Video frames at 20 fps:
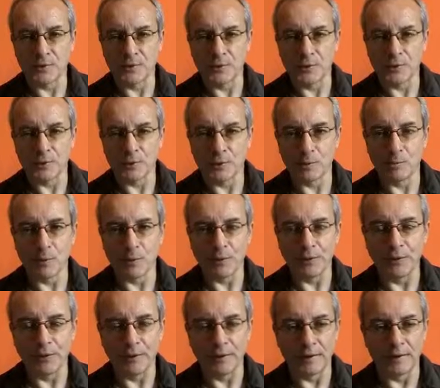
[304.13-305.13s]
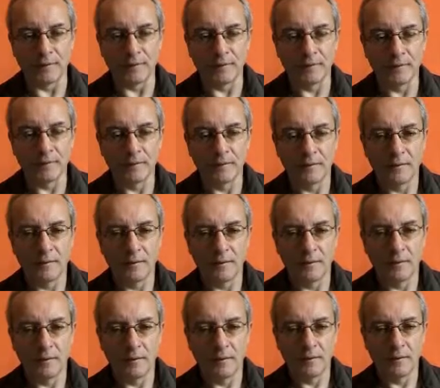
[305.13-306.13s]
for social bonding is
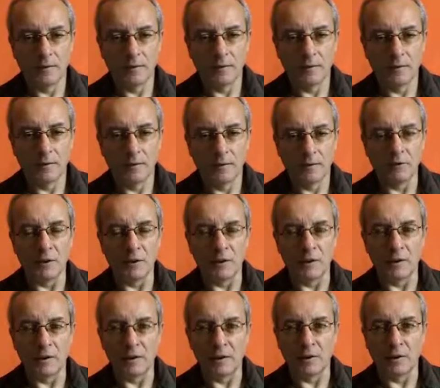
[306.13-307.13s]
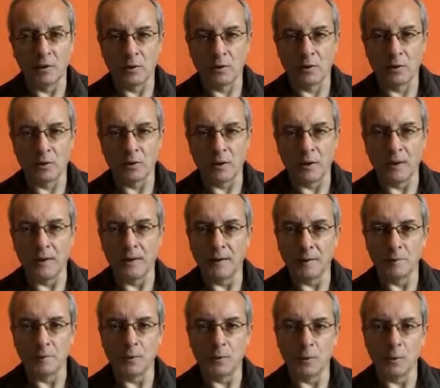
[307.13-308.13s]
really quite
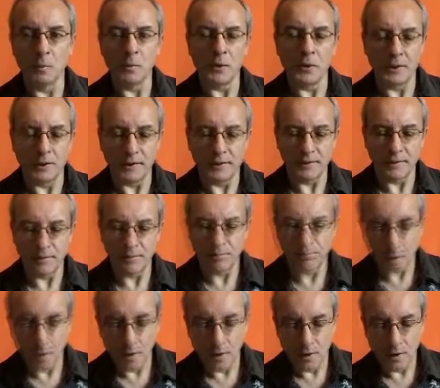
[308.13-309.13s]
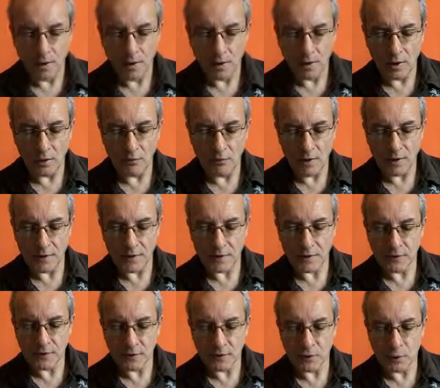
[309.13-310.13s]
inappropriate. He
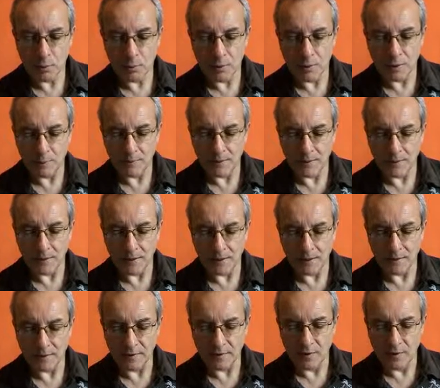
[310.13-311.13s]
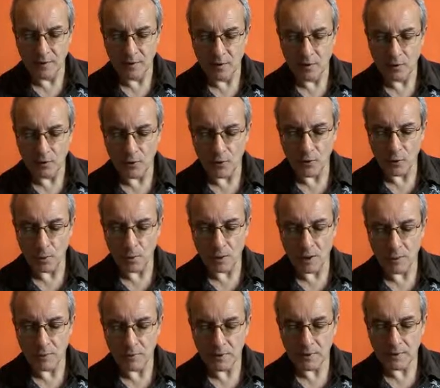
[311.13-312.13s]
rests in the supreme state. The
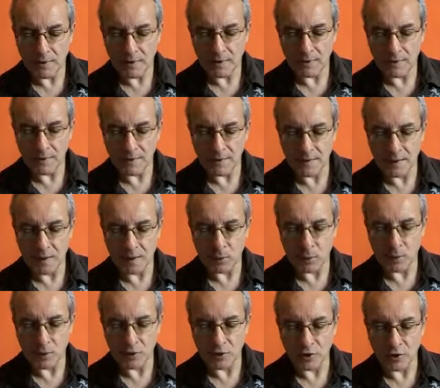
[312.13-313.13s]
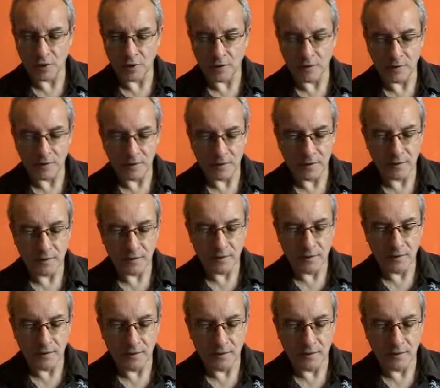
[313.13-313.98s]
supreme state is that which is